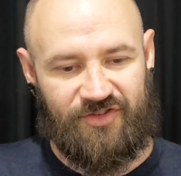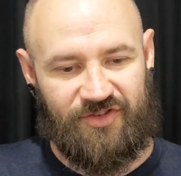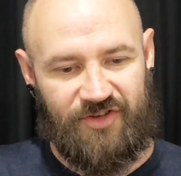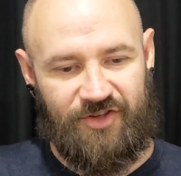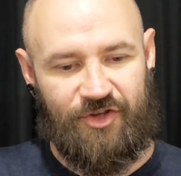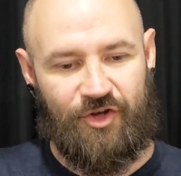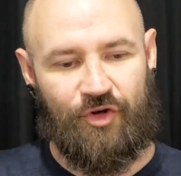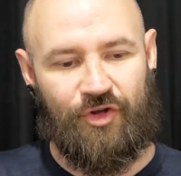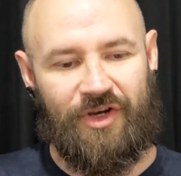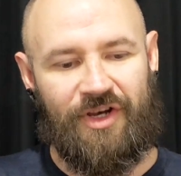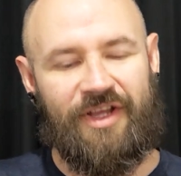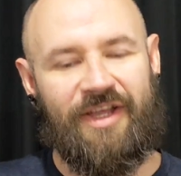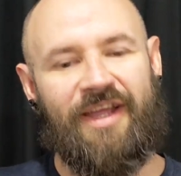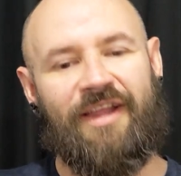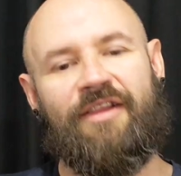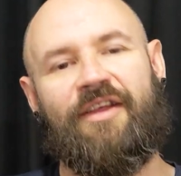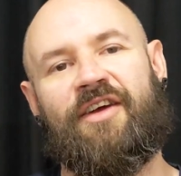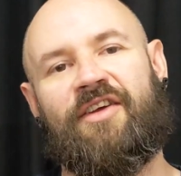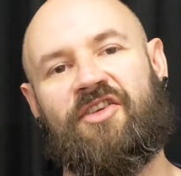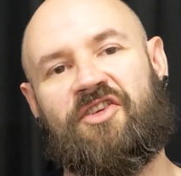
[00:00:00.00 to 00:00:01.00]
you're gonna
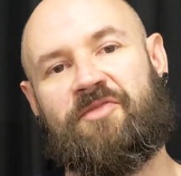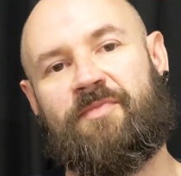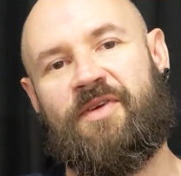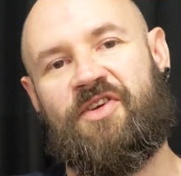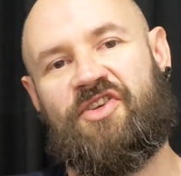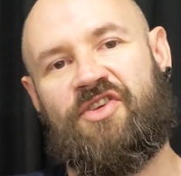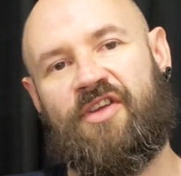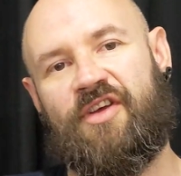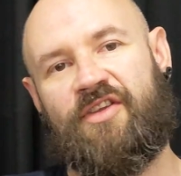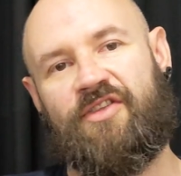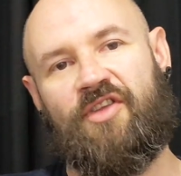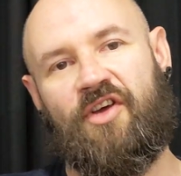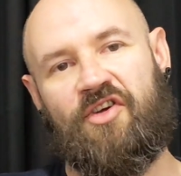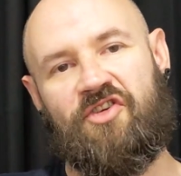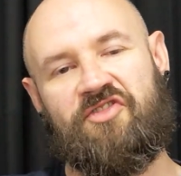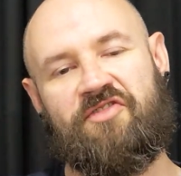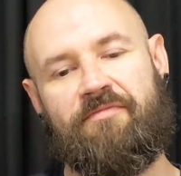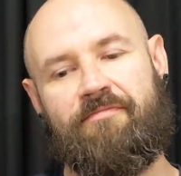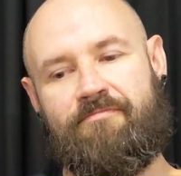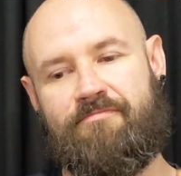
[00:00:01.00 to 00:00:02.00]
get like, especially like
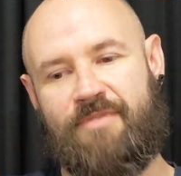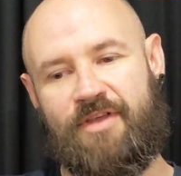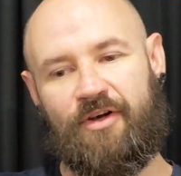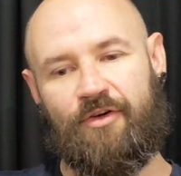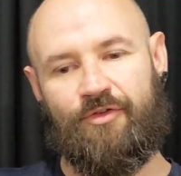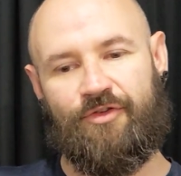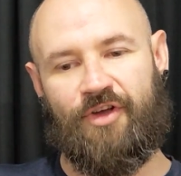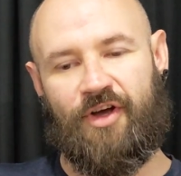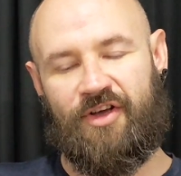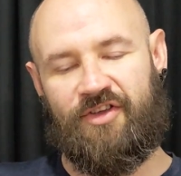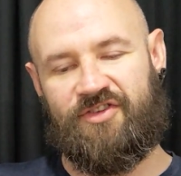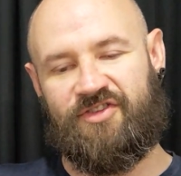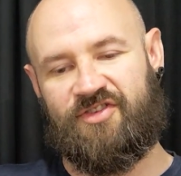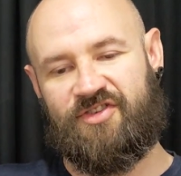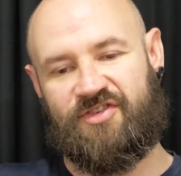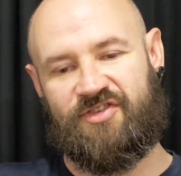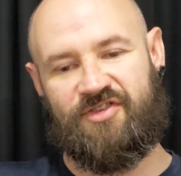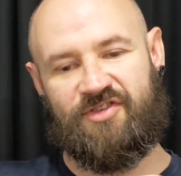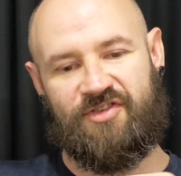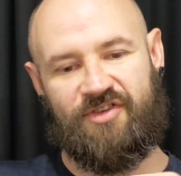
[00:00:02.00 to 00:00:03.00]
those middle
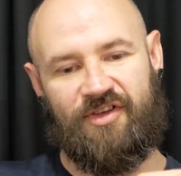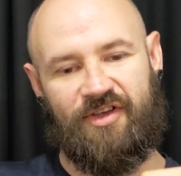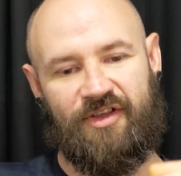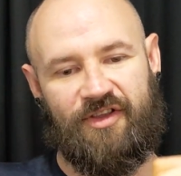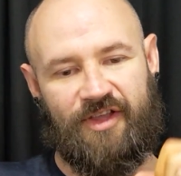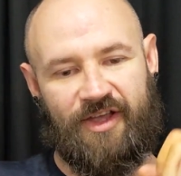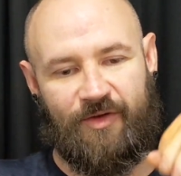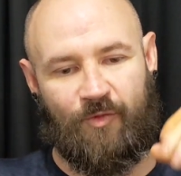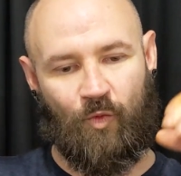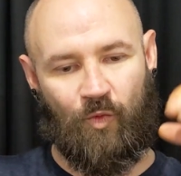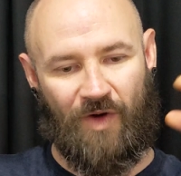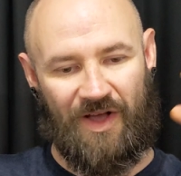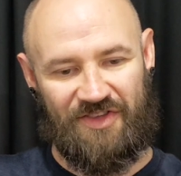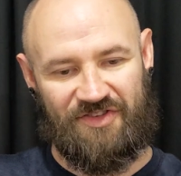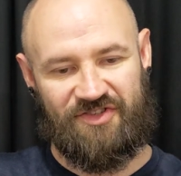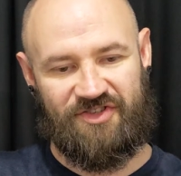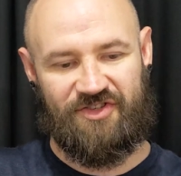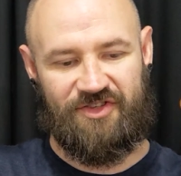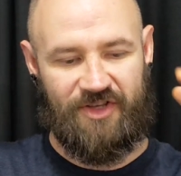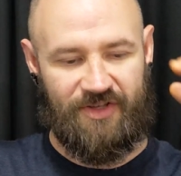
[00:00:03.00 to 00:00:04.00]
notes, like
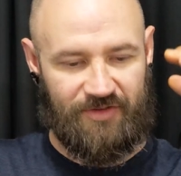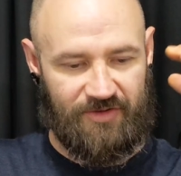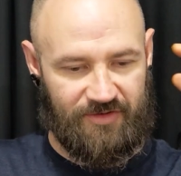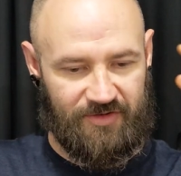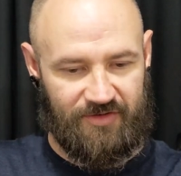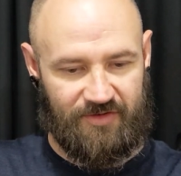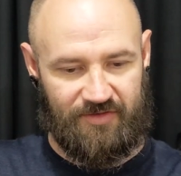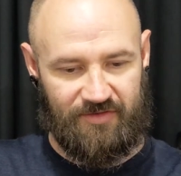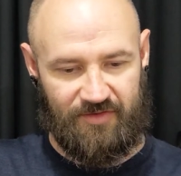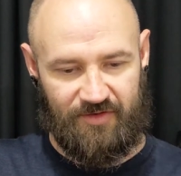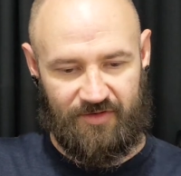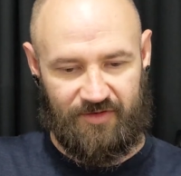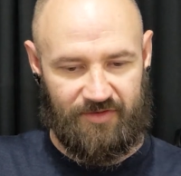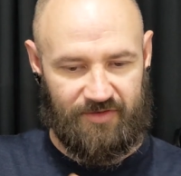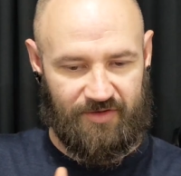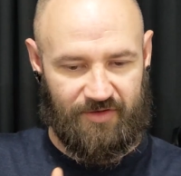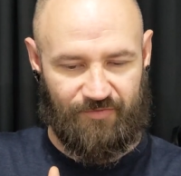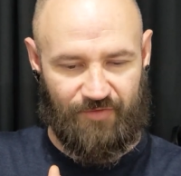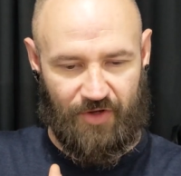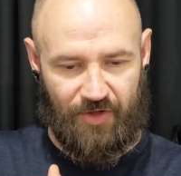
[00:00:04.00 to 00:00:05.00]
once it
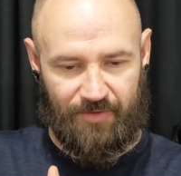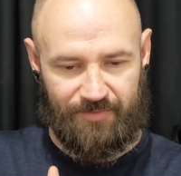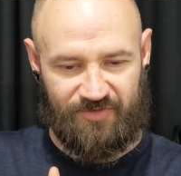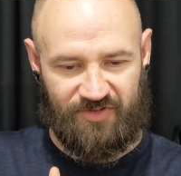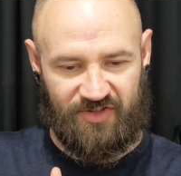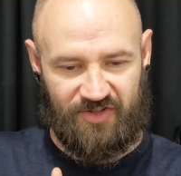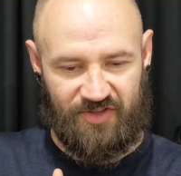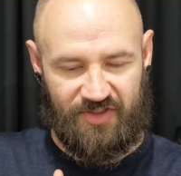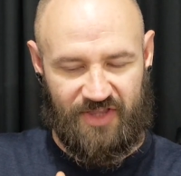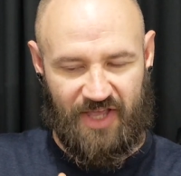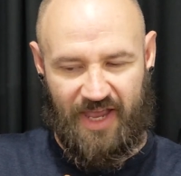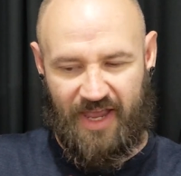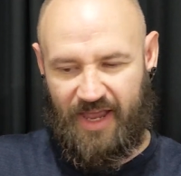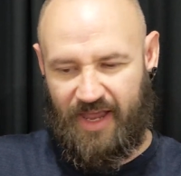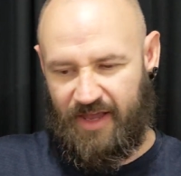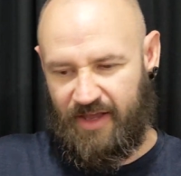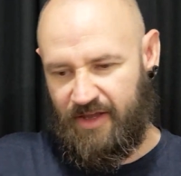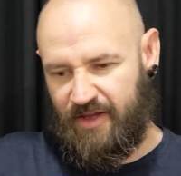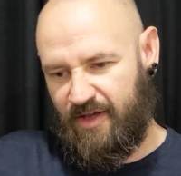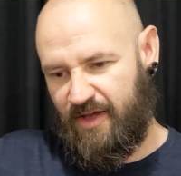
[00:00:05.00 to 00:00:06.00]
develops
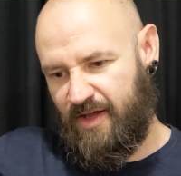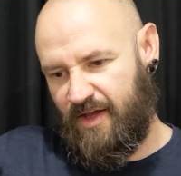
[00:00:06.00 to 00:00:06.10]
there,